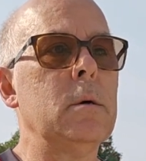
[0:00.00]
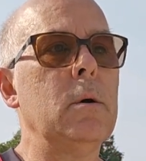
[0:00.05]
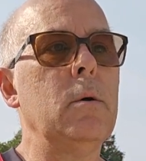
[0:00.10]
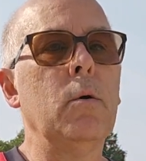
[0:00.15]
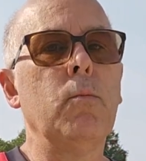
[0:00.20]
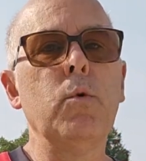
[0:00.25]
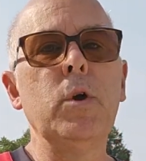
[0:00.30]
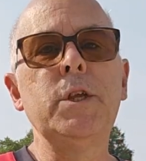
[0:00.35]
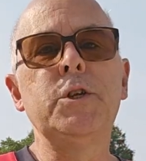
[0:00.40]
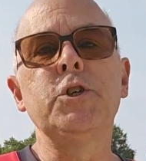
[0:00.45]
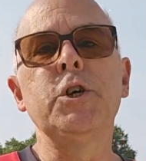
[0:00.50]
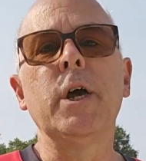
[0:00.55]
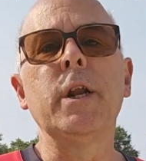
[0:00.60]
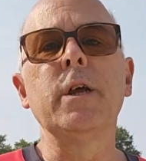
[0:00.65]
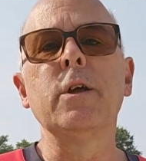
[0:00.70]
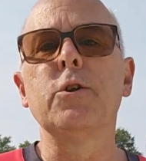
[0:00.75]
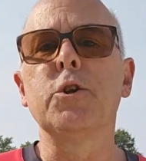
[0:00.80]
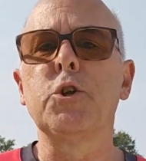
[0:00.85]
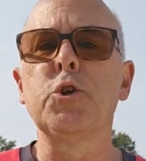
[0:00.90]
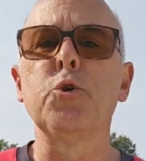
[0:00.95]

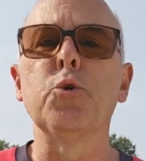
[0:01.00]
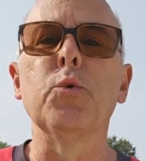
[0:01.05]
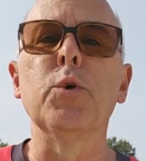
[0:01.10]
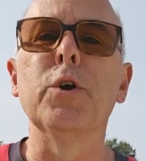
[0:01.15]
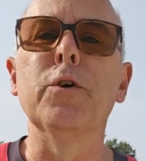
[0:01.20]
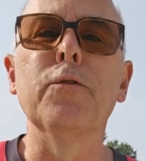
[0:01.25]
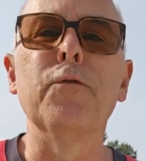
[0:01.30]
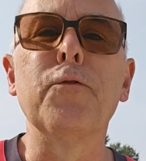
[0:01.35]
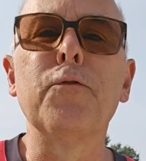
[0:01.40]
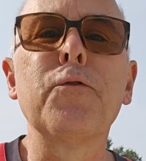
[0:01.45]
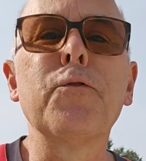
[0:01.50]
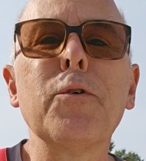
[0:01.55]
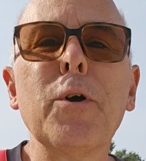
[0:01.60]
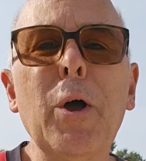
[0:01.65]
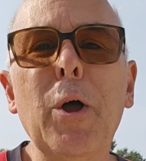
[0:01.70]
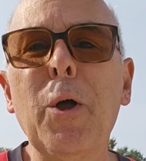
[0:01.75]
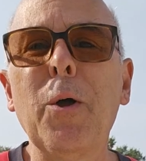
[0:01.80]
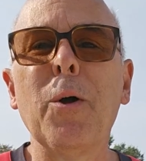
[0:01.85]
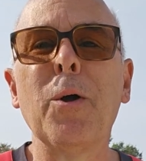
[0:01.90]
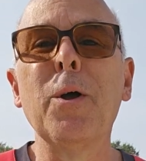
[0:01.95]
regenerative,
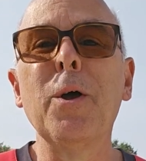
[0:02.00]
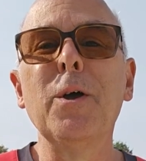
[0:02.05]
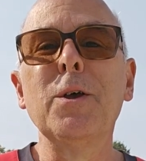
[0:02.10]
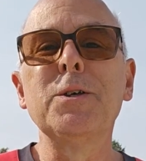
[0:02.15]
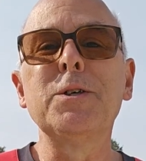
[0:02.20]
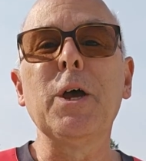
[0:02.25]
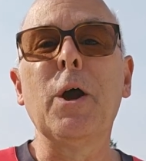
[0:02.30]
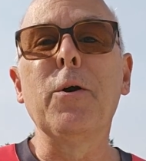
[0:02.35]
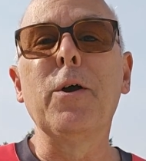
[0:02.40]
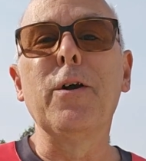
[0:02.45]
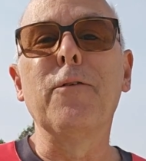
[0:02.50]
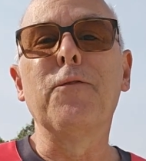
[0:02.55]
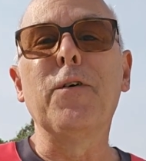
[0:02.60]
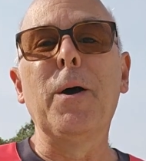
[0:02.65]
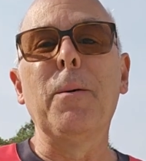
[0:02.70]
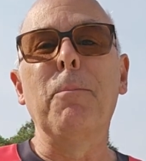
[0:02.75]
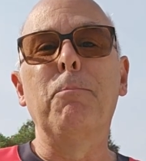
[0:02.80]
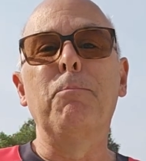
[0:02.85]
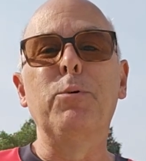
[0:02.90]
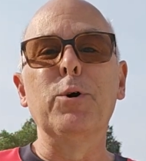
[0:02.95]
sorry if I
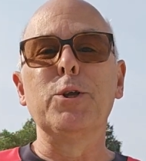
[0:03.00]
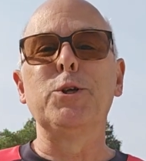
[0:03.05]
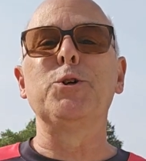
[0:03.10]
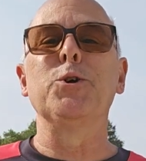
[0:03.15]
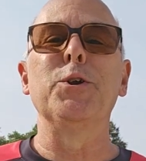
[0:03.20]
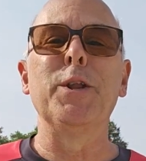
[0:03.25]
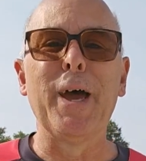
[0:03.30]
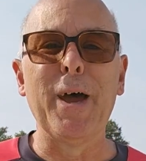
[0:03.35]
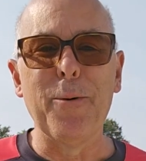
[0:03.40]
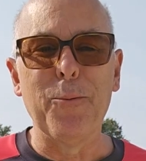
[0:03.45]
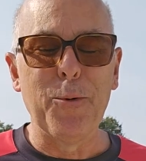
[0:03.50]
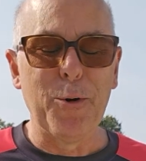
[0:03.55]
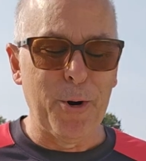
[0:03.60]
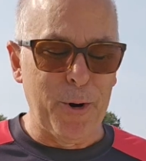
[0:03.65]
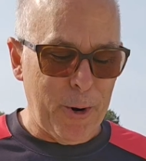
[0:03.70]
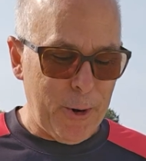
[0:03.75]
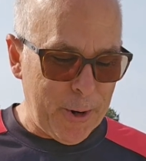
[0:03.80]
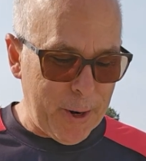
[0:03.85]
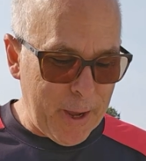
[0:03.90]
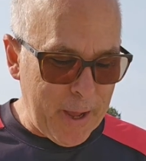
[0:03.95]
butchered that
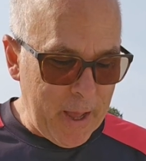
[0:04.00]
word,